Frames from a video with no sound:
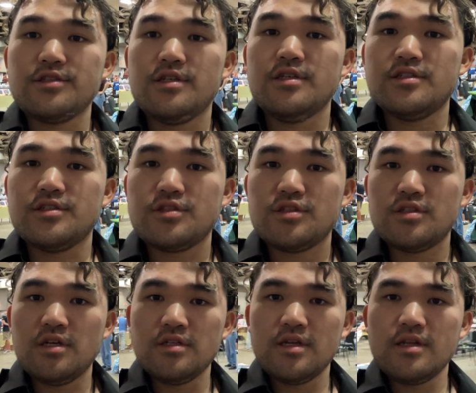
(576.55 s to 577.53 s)
It is
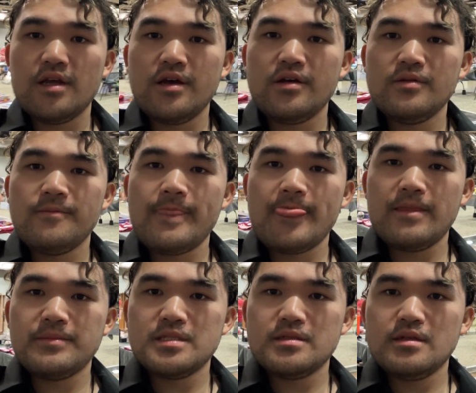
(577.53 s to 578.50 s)
Sunday now.
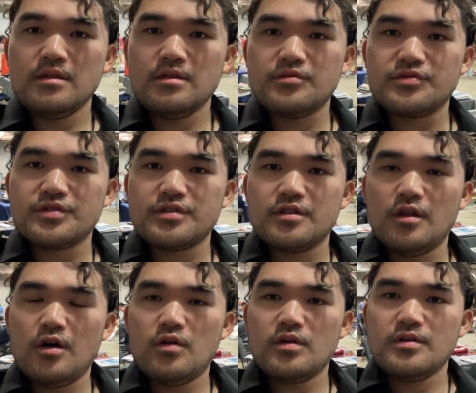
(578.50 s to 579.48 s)
It's a little
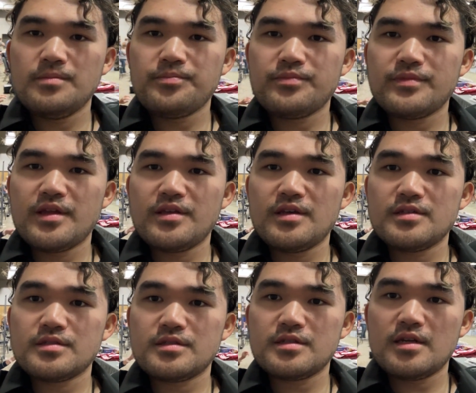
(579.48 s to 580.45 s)
slower than
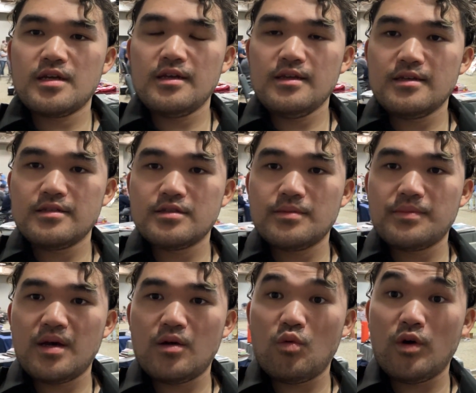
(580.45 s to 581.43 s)
yesterday. It's
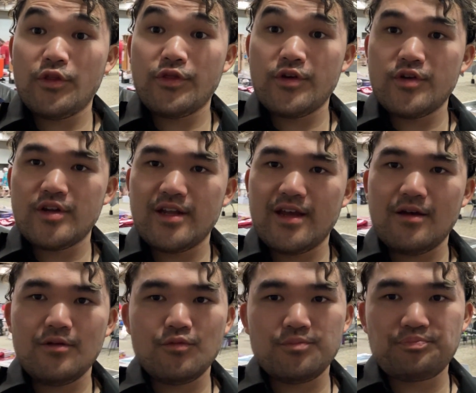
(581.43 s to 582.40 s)
about 1:30
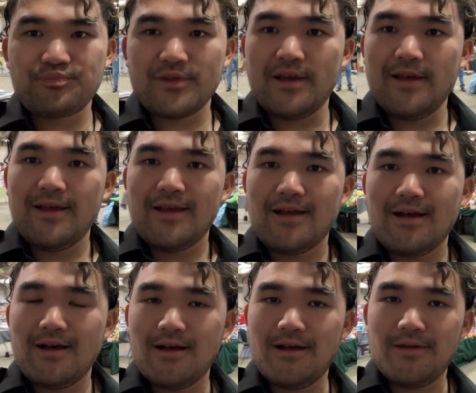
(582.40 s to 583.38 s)
now.
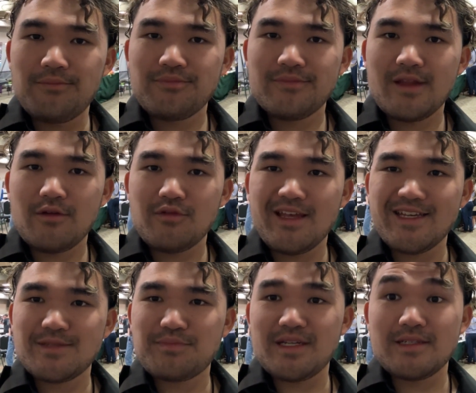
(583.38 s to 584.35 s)
Not really
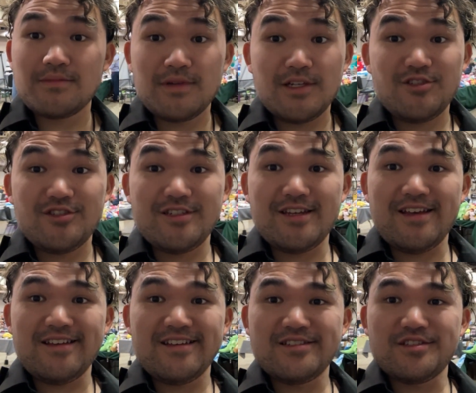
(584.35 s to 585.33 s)
expecting much today
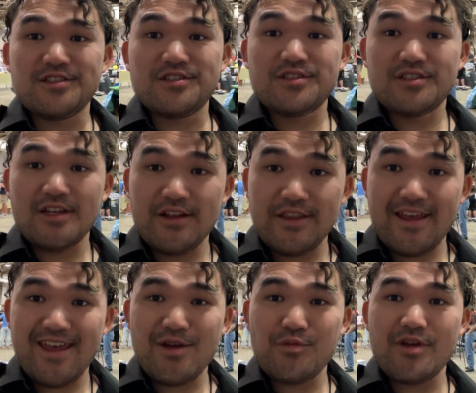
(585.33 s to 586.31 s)
because it's
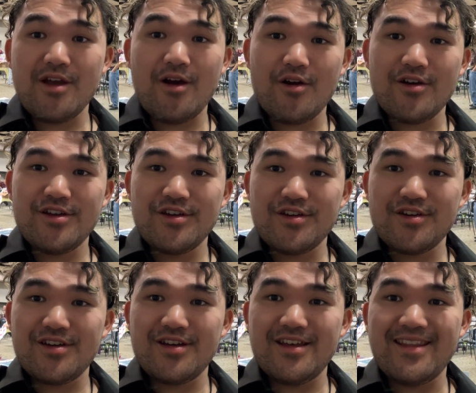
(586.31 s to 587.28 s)
Sunday and we are
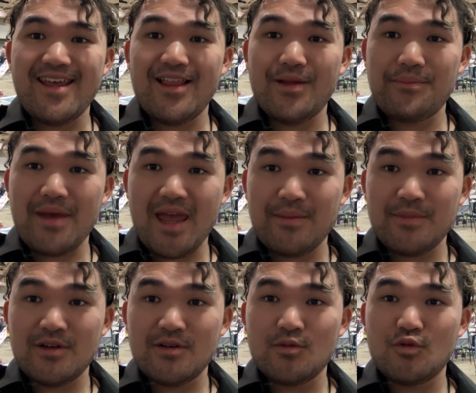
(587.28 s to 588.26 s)
here in
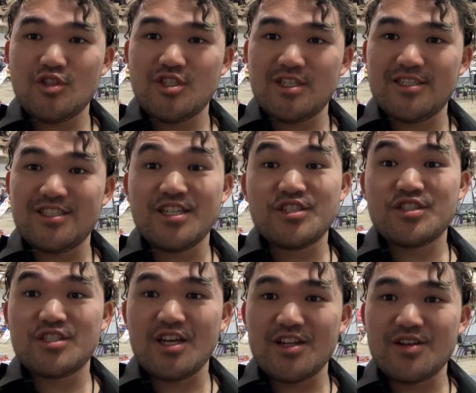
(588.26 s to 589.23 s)
Alabama, which is the
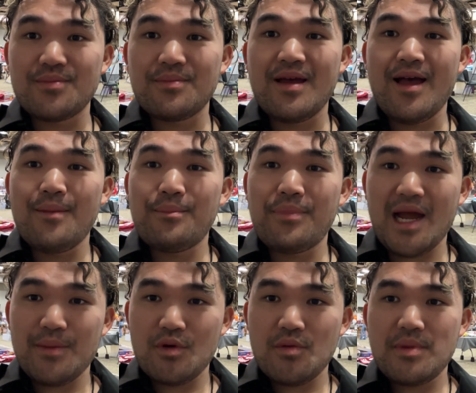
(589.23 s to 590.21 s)
Southern
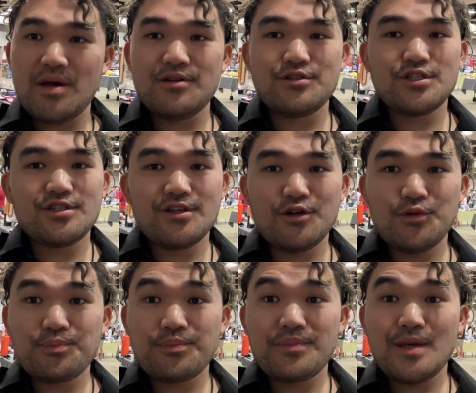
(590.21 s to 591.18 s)
Bible Belt. So
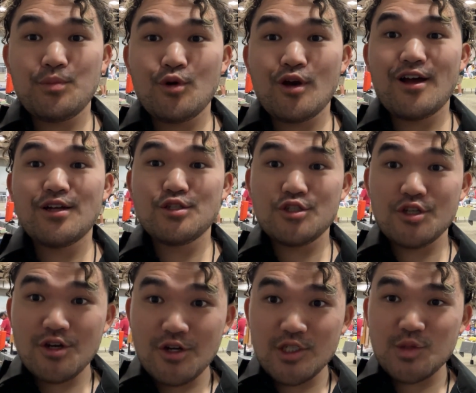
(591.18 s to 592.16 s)
people got
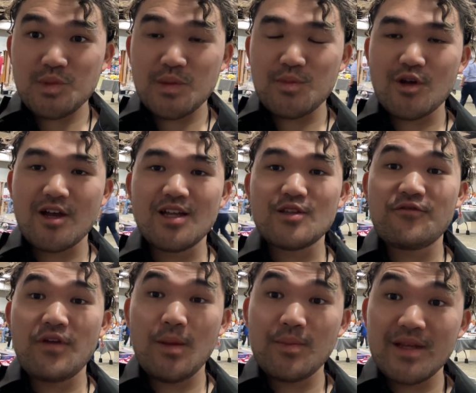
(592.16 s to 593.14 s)
church, people got
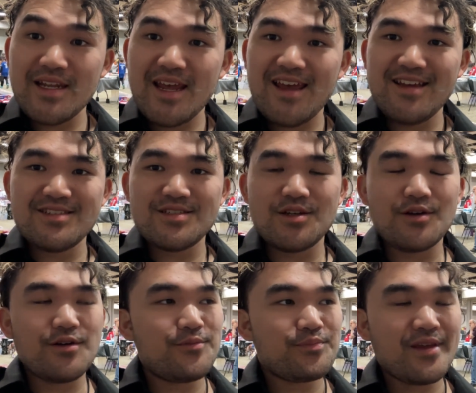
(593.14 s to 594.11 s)
family day.
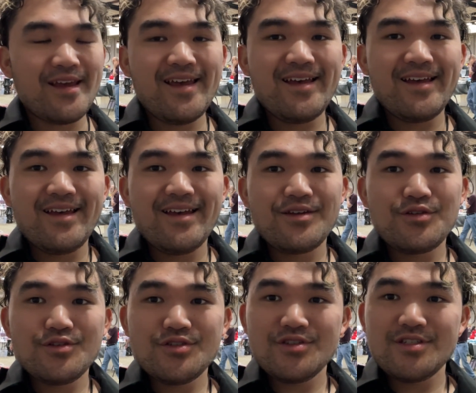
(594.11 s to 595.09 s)
So
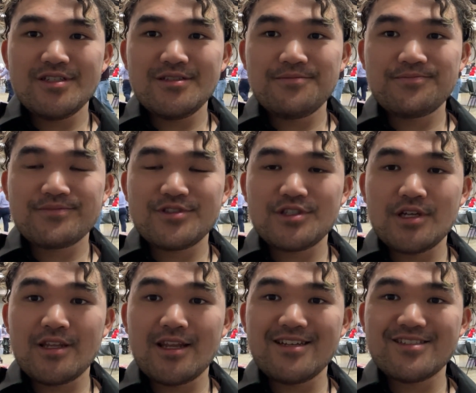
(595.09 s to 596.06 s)
usually
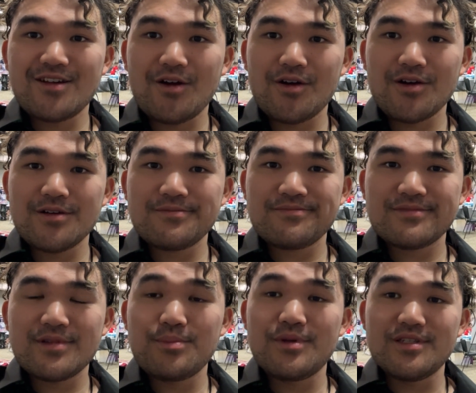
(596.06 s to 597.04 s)
Sundays aren't
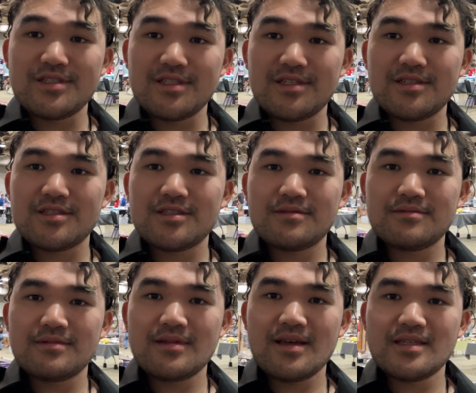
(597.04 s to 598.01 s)
the busiest
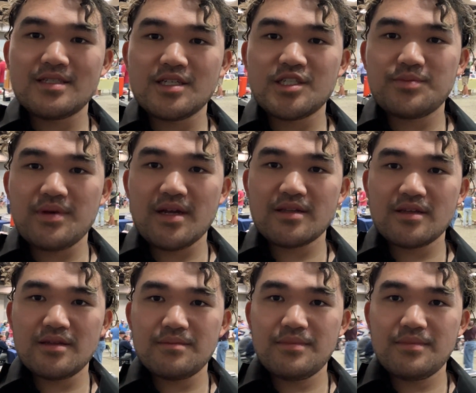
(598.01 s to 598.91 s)
as expected.